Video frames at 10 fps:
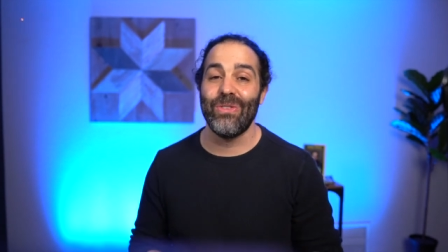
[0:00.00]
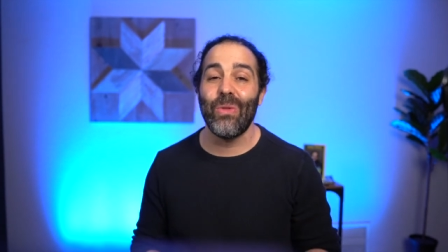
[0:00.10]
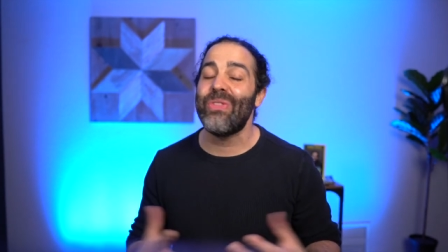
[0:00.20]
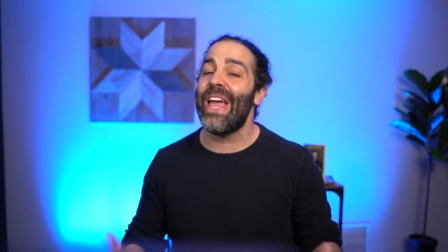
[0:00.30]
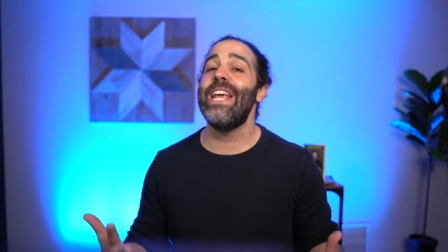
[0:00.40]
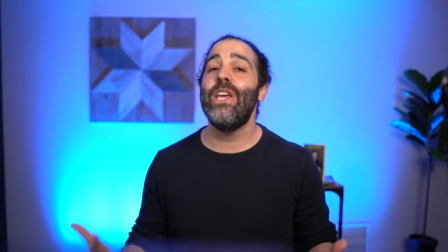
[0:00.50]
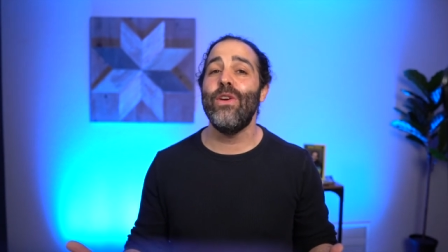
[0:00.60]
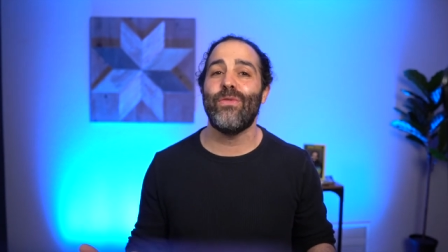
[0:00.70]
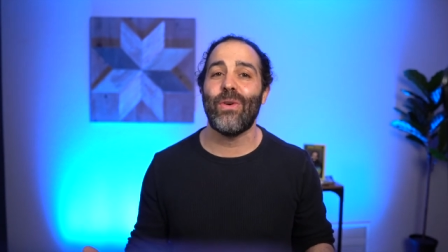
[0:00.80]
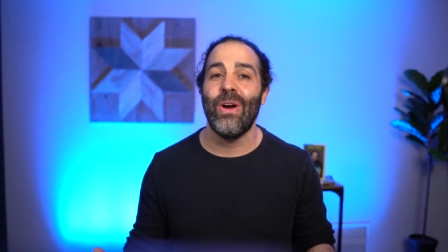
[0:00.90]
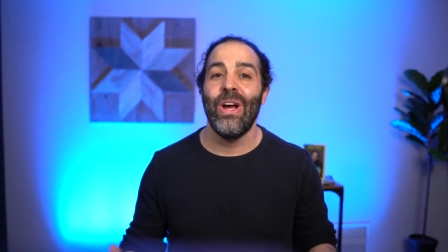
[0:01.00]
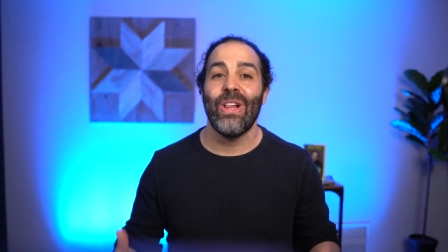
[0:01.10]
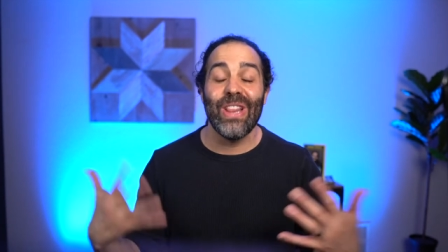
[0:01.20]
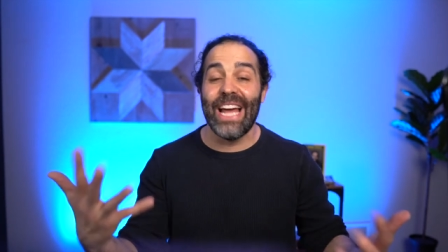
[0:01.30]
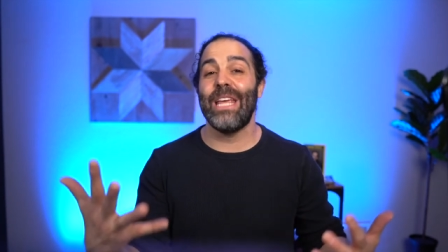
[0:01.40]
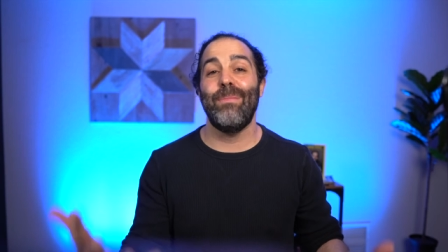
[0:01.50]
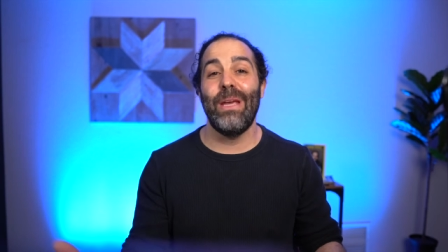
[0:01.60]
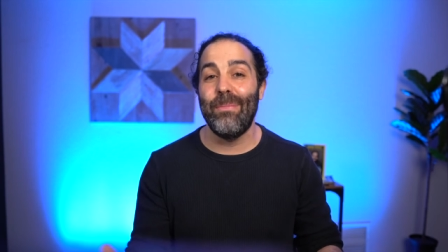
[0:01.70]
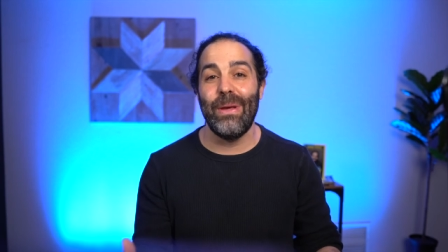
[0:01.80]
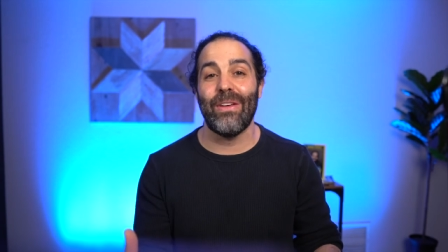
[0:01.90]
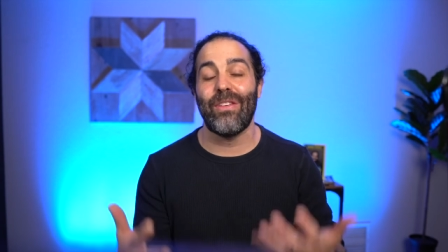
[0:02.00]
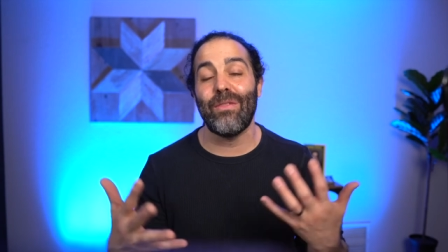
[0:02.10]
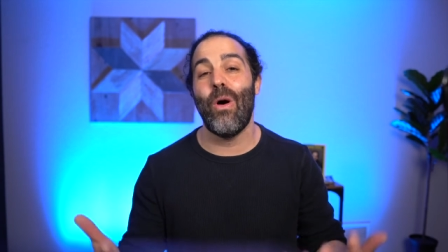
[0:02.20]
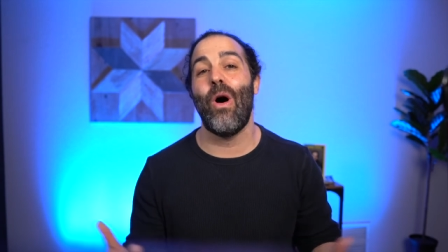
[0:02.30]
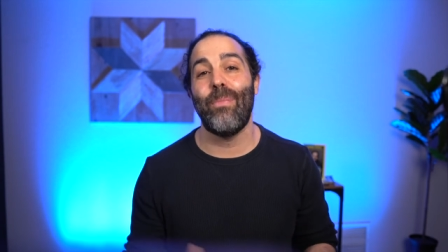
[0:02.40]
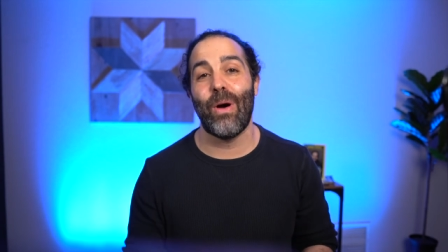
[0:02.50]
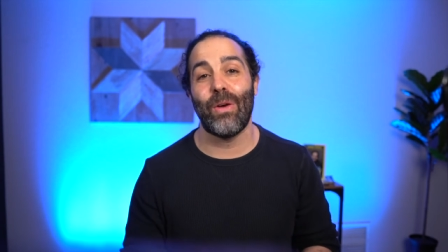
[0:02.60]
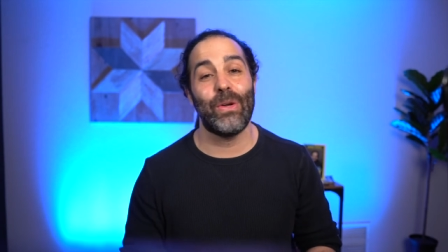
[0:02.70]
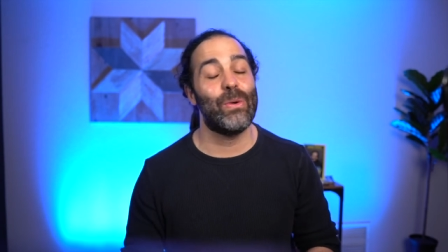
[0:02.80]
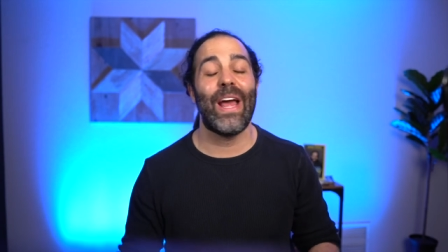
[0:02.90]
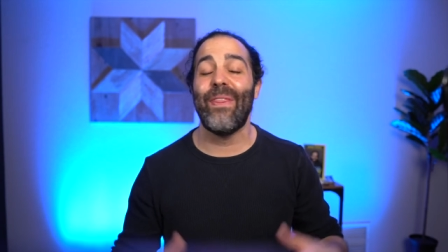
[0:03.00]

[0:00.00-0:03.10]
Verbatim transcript: So thank you for letting me be a small part of what you're doing.